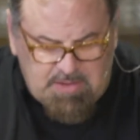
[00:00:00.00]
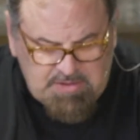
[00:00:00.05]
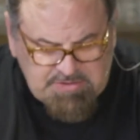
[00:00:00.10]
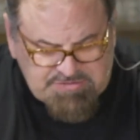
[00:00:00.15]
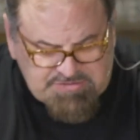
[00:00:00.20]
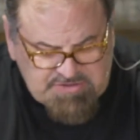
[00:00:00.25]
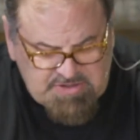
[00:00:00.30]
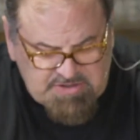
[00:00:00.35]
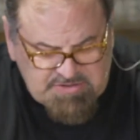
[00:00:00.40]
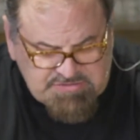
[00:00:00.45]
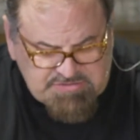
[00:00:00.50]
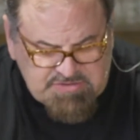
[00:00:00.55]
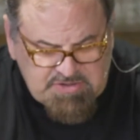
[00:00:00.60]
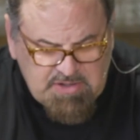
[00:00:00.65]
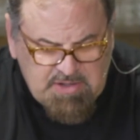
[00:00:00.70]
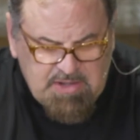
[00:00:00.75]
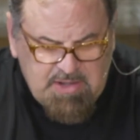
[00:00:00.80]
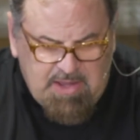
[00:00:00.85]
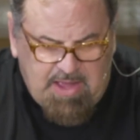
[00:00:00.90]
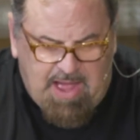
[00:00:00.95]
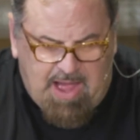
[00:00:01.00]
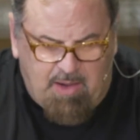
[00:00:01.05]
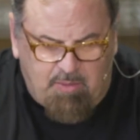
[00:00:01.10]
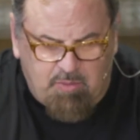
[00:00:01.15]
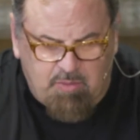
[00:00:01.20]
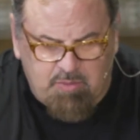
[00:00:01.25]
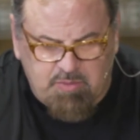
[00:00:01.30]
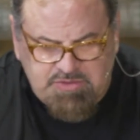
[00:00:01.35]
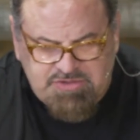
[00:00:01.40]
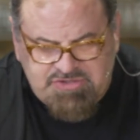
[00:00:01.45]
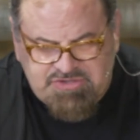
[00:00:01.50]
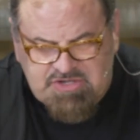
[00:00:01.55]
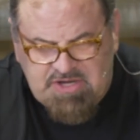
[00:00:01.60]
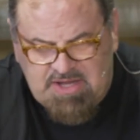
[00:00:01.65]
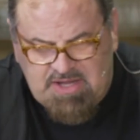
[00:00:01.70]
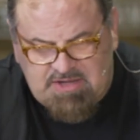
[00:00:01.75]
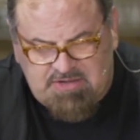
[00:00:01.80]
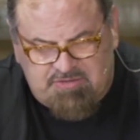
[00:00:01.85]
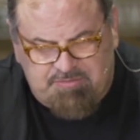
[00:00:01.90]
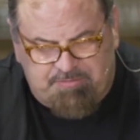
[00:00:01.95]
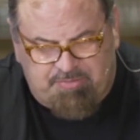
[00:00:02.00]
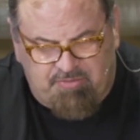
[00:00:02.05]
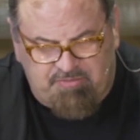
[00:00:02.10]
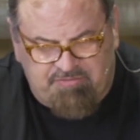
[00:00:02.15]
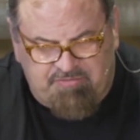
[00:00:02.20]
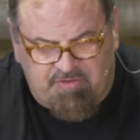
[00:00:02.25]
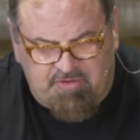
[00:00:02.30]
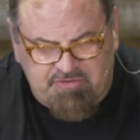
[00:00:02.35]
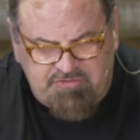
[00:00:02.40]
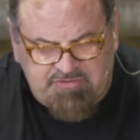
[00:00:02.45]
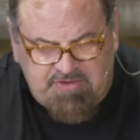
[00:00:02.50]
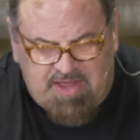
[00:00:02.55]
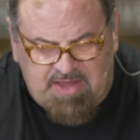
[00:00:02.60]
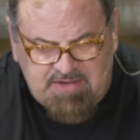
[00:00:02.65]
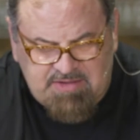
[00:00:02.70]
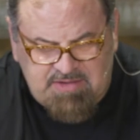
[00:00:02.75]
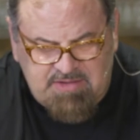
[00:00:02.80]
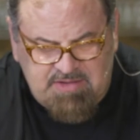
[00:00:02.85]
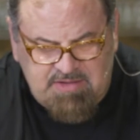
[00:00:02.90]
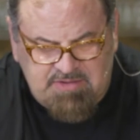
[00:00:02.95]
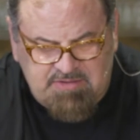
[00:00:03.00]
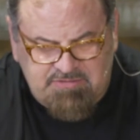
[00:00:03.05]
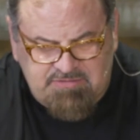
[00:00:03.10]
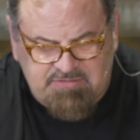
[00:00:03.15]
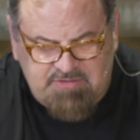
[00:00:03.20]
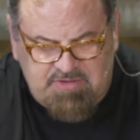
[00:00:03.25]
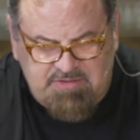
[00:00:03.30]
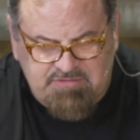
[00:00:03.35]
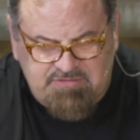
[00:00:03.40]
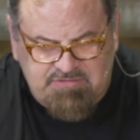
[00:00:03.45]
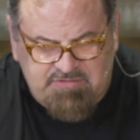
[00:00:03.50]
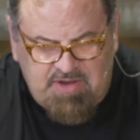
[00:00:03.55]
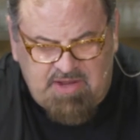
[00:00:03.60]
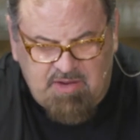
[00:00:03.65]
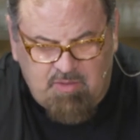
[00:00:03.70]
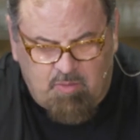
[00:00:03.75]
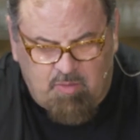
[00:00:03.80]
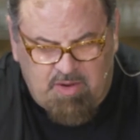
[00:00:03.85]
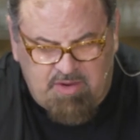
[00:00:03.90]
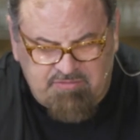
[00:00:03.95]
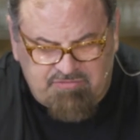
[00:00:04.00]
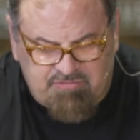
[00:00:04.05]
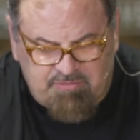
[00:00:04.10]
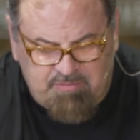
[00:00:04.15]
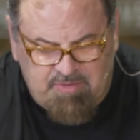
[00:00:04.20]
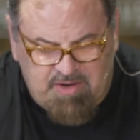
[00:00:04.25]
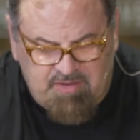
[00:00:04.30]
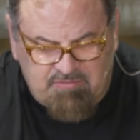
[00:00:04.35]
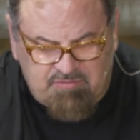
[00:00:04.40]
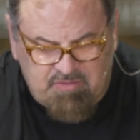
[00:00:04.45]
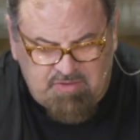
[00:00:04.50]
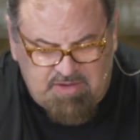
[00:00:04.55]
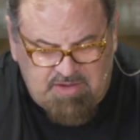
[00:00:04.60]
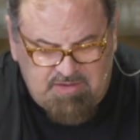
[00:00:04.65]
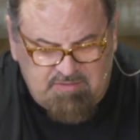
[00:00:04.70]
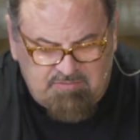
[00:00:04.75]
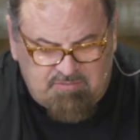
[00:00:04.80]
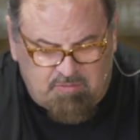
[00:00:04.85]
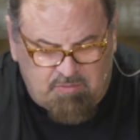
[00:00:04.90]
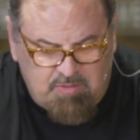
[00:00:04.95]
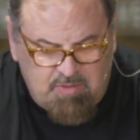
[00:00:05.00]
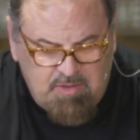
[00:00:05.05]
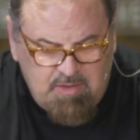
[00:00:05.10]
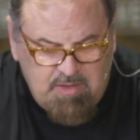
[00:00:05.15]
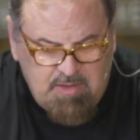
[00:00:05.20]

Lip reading: it says, I will reject perverse ideas and stay away from every evil.